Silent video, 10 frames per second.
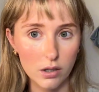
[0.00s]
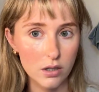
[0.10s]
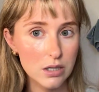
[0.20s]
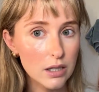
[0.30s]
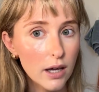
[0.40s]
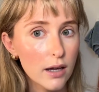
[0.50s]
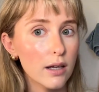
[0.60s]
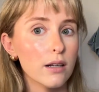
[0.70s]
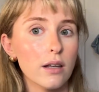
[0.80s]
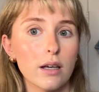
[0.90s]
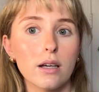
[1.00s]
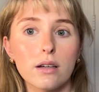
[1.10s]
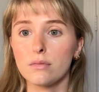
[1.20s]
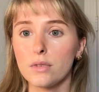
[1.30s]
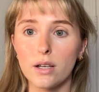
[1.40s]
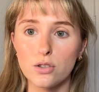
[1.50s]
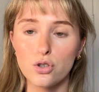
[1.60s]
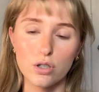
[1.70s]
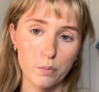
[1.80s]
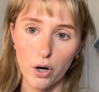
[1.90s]
skin, like it's
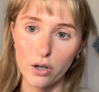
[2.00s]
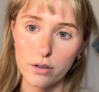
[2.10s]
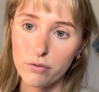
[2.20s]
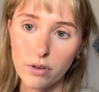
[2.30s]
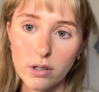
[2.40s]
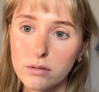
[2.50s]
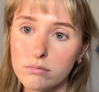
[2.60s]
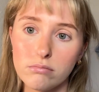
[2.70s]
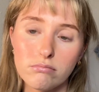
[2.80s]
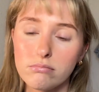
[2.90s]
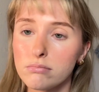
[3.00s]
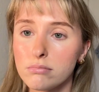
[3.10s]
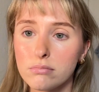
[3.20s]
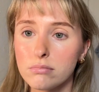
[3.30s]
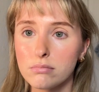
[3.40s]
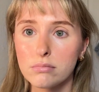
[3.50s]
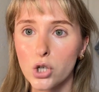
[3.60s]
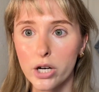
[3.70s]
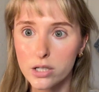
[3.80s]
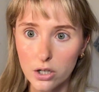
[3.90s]
just part of the
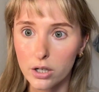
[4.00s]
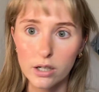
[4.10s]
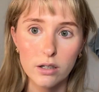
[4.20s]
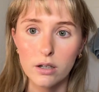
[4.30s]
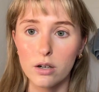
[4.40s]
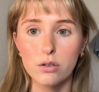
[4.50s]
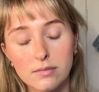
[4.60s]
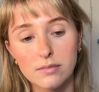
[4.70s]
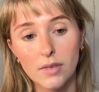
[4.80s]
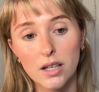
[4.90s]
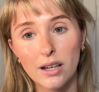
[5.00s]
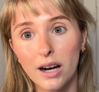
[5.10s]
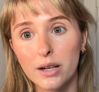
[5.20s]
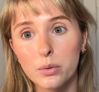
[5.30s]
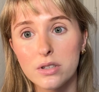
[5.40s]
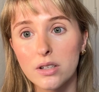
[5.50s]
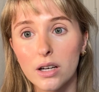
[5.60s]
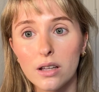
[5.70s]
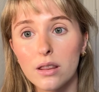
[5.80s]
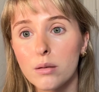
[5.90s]
criteria, Yeah, it was
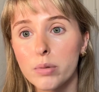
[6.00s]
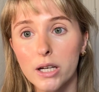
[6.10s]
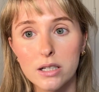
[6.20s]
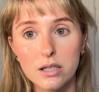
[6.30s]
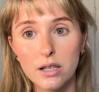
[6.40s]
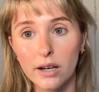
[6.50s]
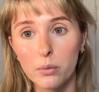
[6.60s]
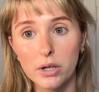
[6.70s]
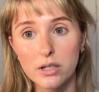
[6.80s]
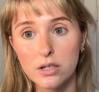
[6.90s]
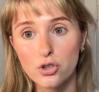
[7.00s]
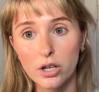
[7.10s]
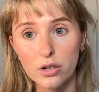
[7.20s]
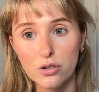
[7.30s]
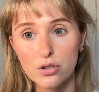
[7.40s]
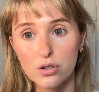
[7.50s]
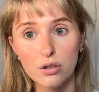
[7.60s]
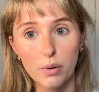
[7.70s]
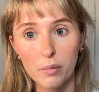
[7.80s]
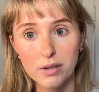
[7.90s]
like the biggest thing I wanted to change
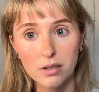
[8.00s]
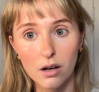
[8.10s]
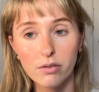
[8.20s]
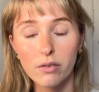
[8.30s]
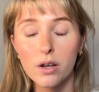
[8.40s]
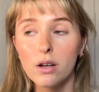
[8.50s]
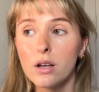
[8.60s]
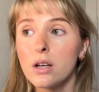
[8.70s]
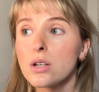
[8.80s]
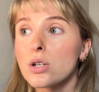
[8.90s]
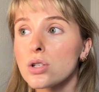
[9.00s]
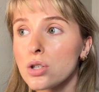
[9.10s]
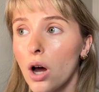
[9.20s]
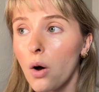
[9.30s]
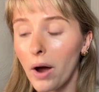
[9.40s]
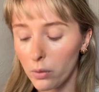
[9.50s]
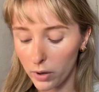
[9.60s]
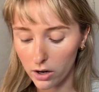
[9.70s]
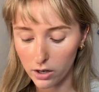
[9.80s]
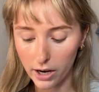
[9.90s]
about myself. So I
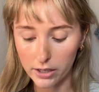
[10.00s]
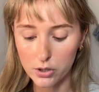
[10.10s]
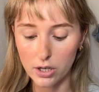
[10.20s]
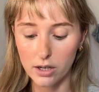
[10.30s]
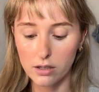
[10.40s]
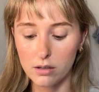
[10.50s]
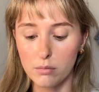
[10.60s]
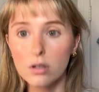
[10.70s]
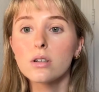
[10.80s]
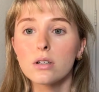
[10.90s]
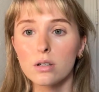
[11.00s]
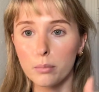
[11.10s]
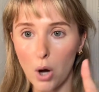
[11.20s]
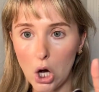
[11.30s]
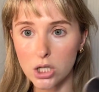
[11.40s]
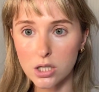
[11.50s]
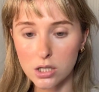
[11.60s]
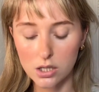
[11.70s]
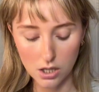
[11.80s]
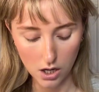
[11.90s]
went on Accutane. Pause.
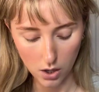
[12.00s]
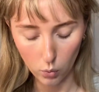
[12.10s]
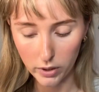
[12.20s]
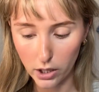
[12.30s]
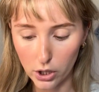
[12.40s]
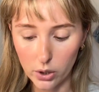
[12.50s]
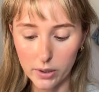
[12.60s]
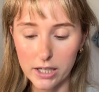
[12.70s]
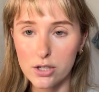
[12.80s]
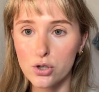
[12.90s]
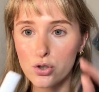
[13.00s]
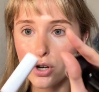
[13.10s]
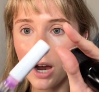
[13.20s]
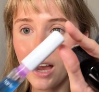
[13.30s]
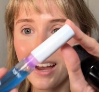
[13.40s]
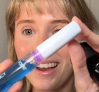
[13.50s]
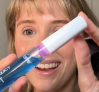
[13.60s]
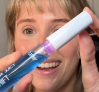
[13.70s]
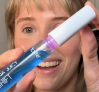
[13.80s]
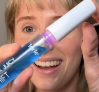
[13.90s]
We are going to try
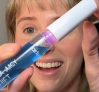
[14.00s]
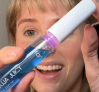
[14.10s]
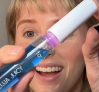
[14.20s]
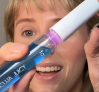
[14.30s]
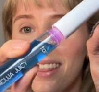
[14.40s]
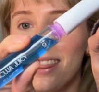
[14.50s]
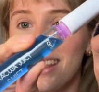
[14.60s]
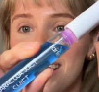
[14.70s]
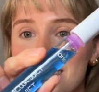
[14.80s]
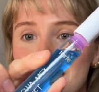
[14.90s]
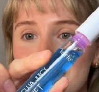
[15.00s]
this